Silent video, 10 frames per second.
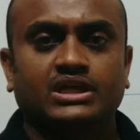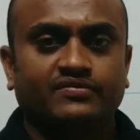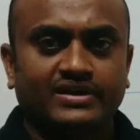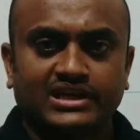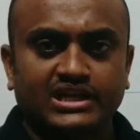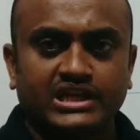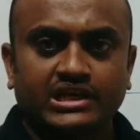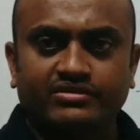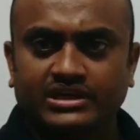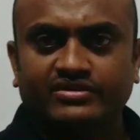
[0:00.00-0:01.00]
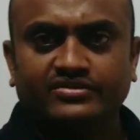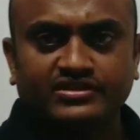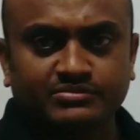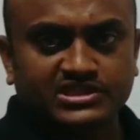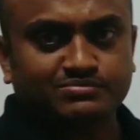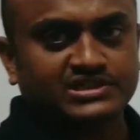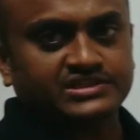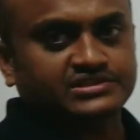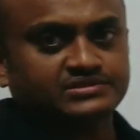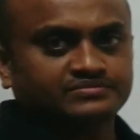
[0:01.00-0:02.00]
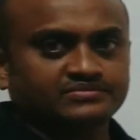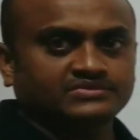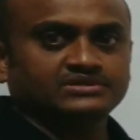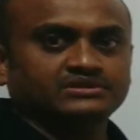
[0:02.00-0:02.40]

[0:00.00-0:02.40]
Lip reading: If I leave away from this place,